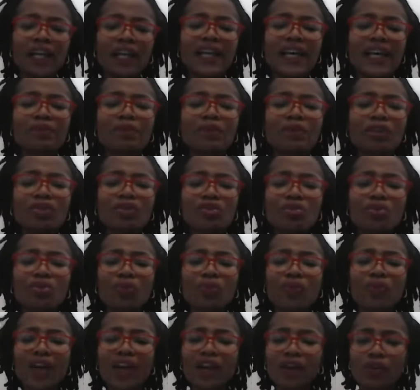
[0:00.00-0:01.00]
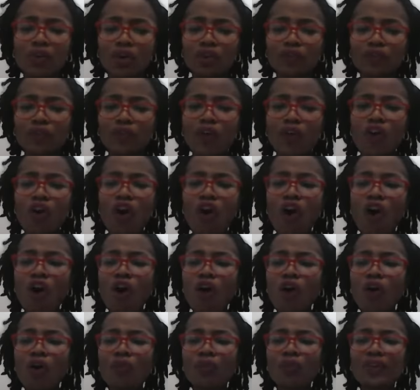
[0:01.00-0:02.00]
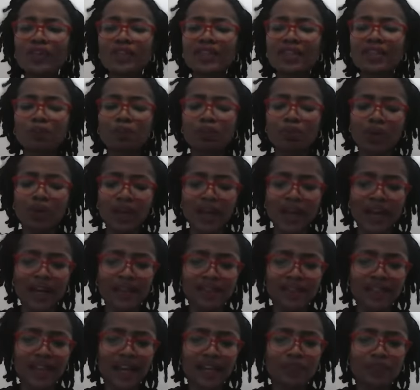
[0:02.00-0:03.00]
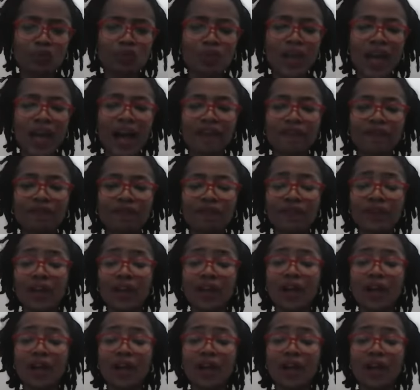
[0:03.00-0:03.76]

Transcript: Let's begin to thank God for all those prayers that we have